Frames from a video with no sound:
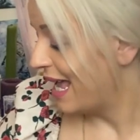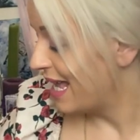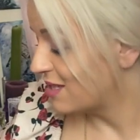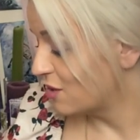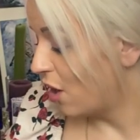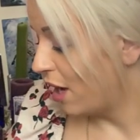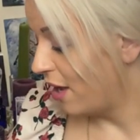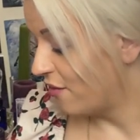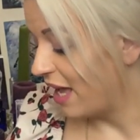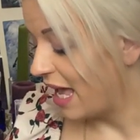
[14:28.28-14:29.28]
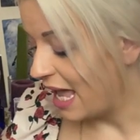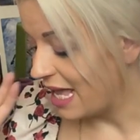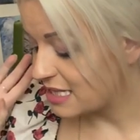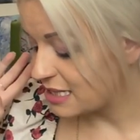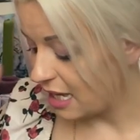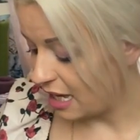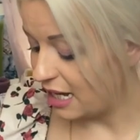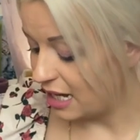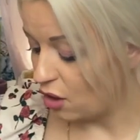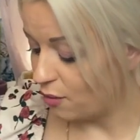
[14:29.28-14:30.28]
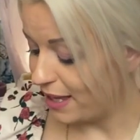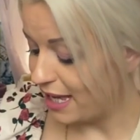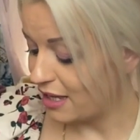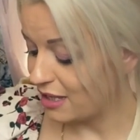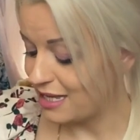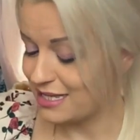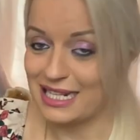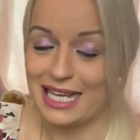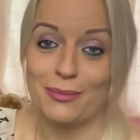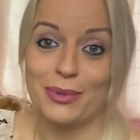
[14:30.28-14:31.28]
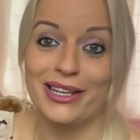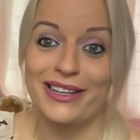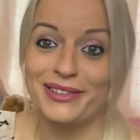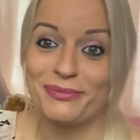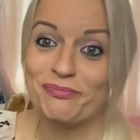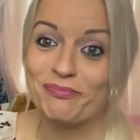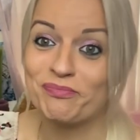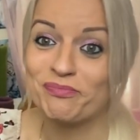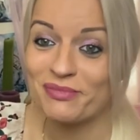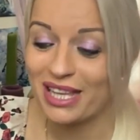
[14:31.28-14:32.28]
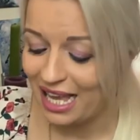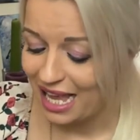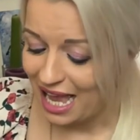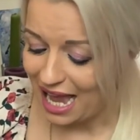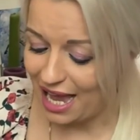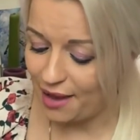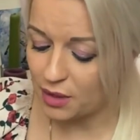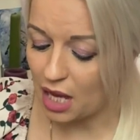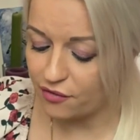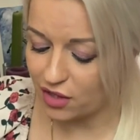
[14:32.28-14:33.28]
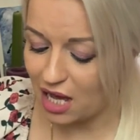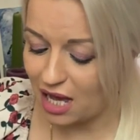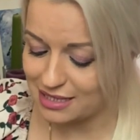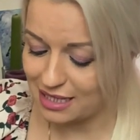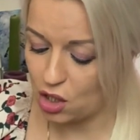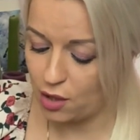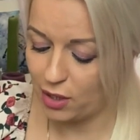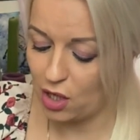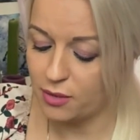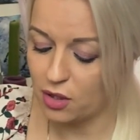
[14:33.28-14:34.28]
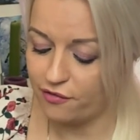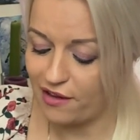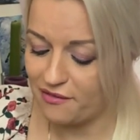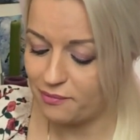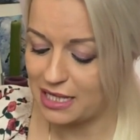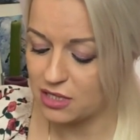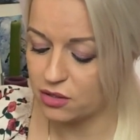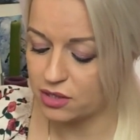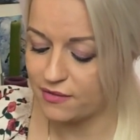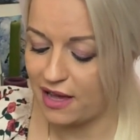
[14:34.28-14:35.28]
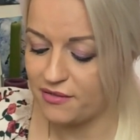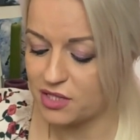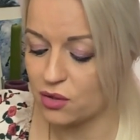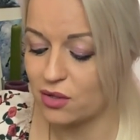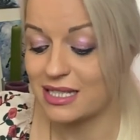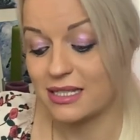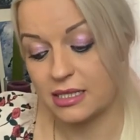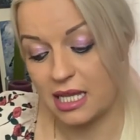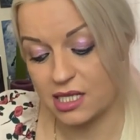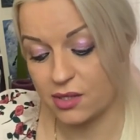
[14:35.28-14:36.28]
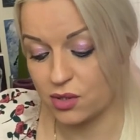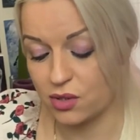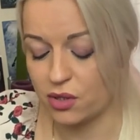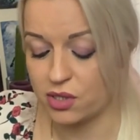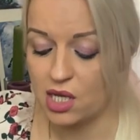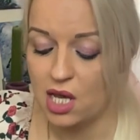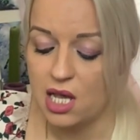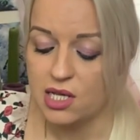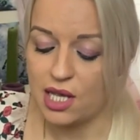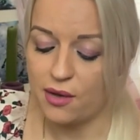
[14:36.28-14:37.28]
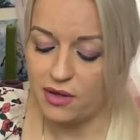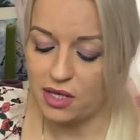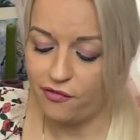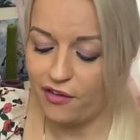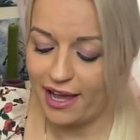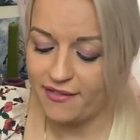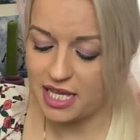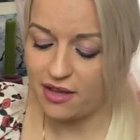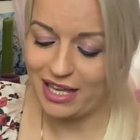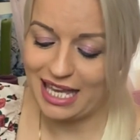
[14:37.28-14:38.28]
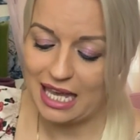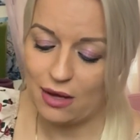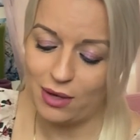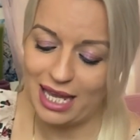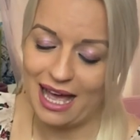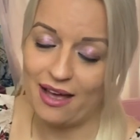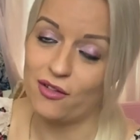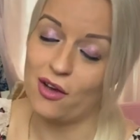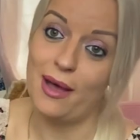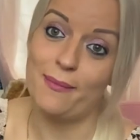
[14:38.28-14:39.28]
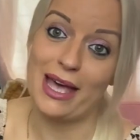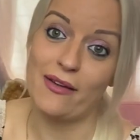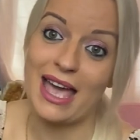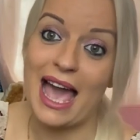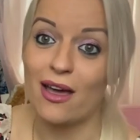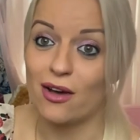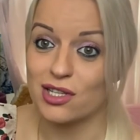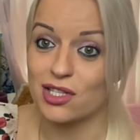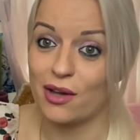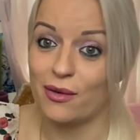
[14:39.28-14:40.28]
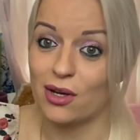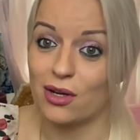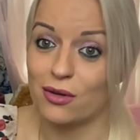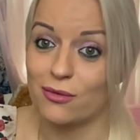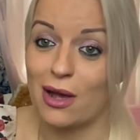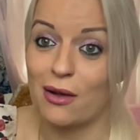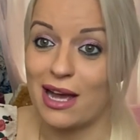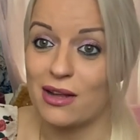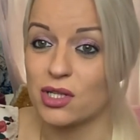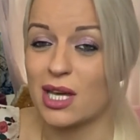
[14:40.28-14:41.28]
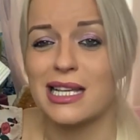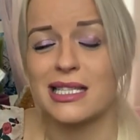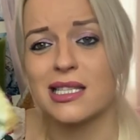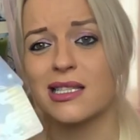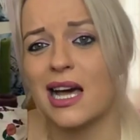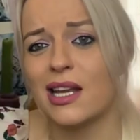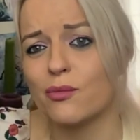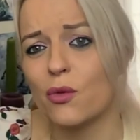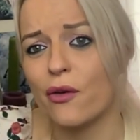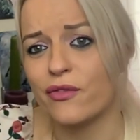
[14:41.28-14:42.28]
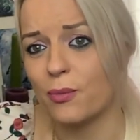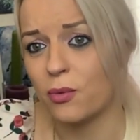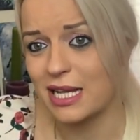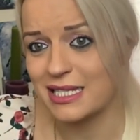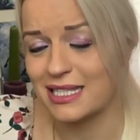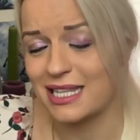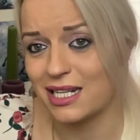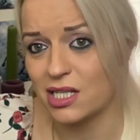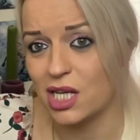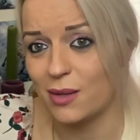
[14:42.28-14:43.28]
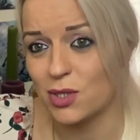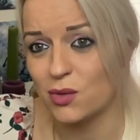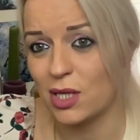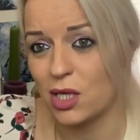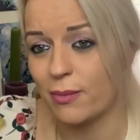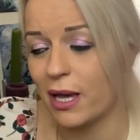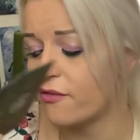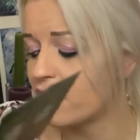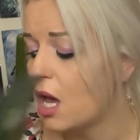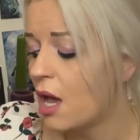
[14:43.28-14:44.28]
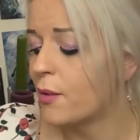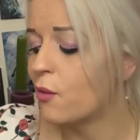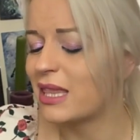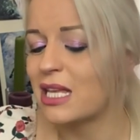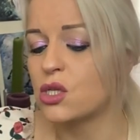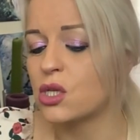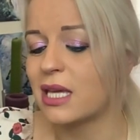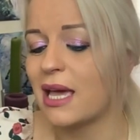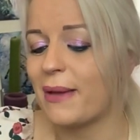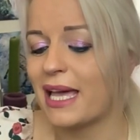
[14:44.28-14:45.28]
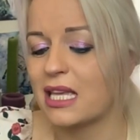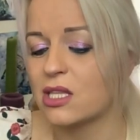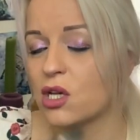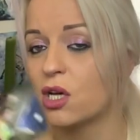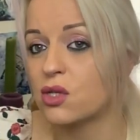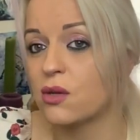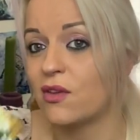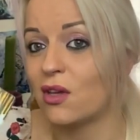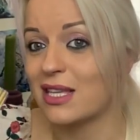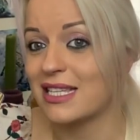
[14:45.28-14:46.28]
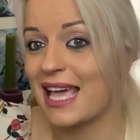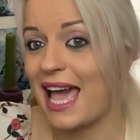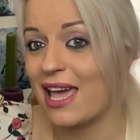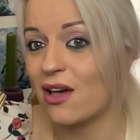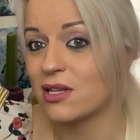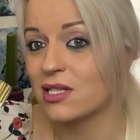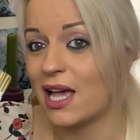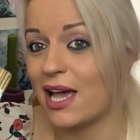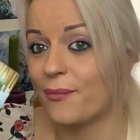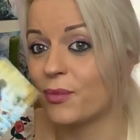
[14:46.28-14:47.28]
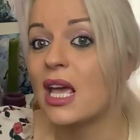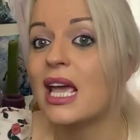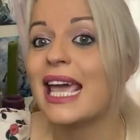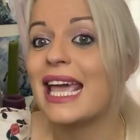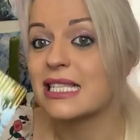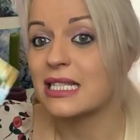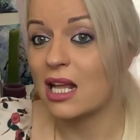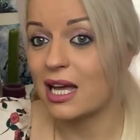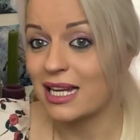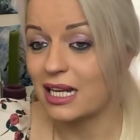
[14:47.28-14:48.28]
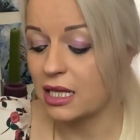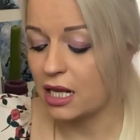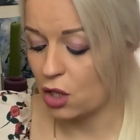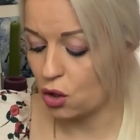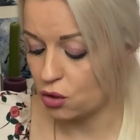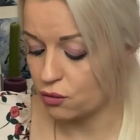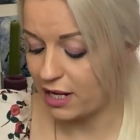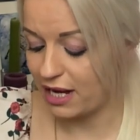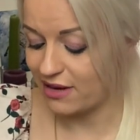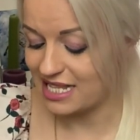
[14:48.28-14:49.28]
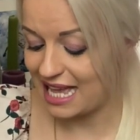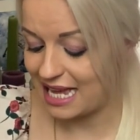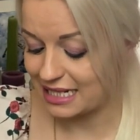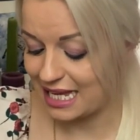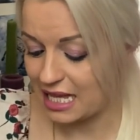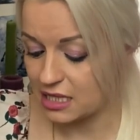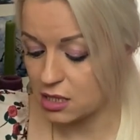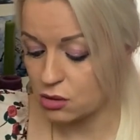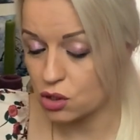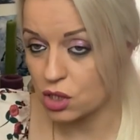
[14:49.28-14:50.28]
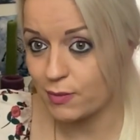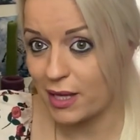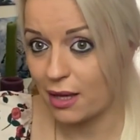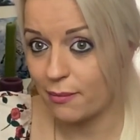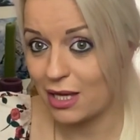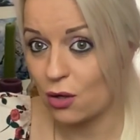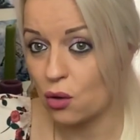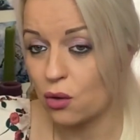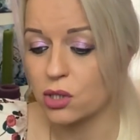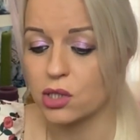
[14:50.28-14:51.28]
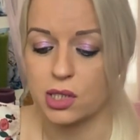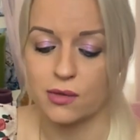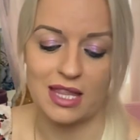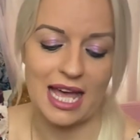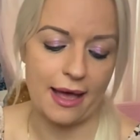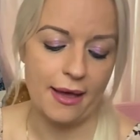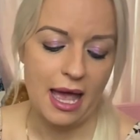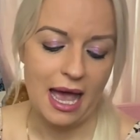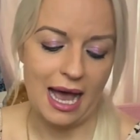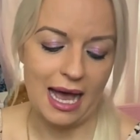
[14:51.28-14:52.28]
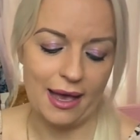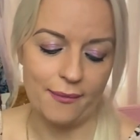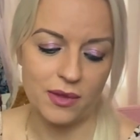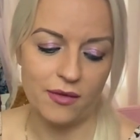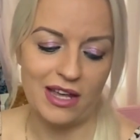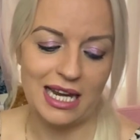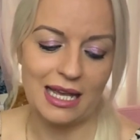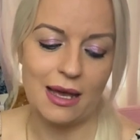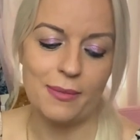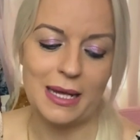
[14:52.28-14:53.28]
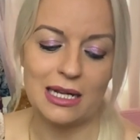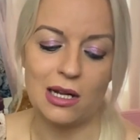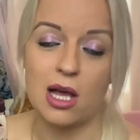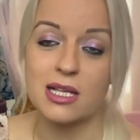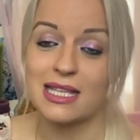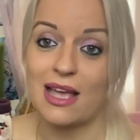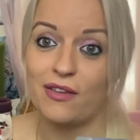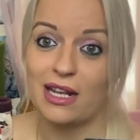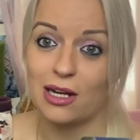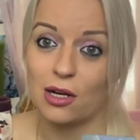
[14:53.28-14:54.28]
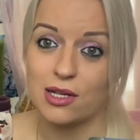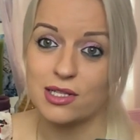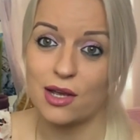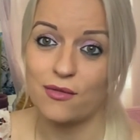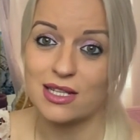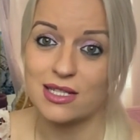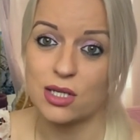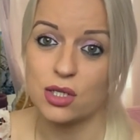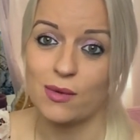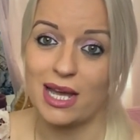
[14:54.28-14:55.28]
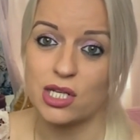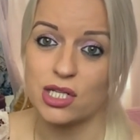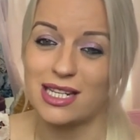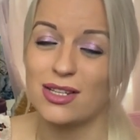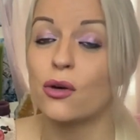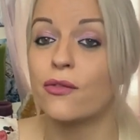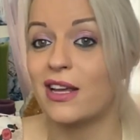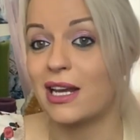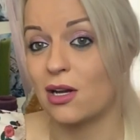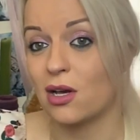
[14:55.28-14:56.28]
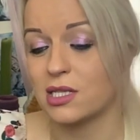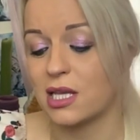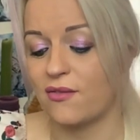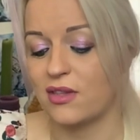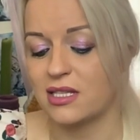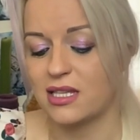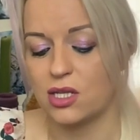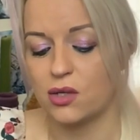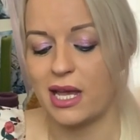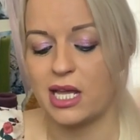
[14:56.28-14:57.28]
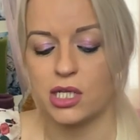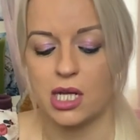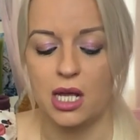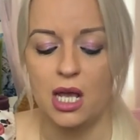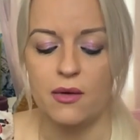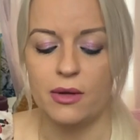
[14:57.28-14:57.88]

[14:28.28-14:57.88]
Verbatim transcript: It's not over, it's a little bit asleep. Um, other cards that are coming up, you've got Five of Pentacles, Five of Swords and Six of Swords. So with your fives over here, we have got a bit of chaos going on around you guys. This is kind of more of the present energy between you both. But when they do get back in touch with you, this chaos um, is likely that it could rear its head again. So just being a bit cautious of that. Um, feeling a bit lost. They're feeling lost over the situation. You're feeling lost over the situation.